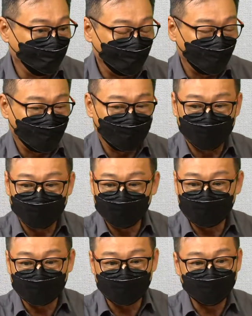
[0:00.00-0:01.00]
uh,
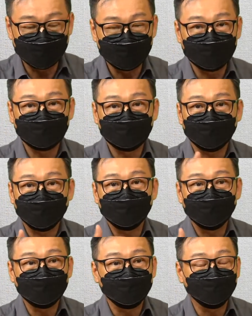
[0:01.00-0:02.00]
is that to
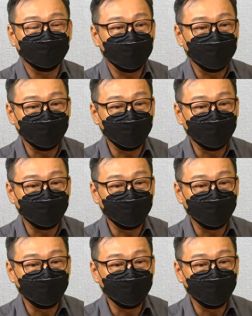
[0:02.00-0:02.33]
identify